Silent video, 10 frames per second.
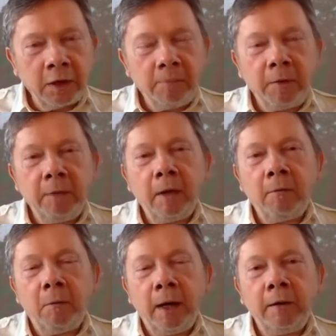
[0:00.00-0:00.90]
simply
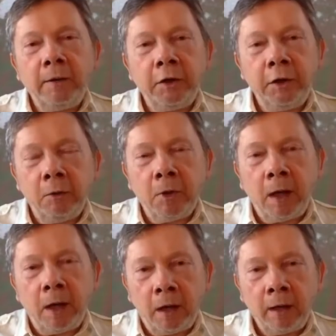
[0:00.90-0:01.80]
aware that you
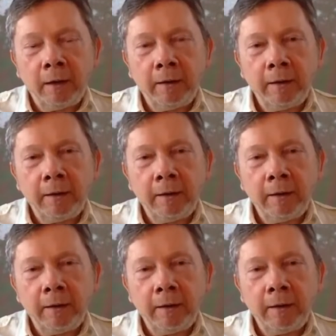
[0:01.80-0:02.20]
are,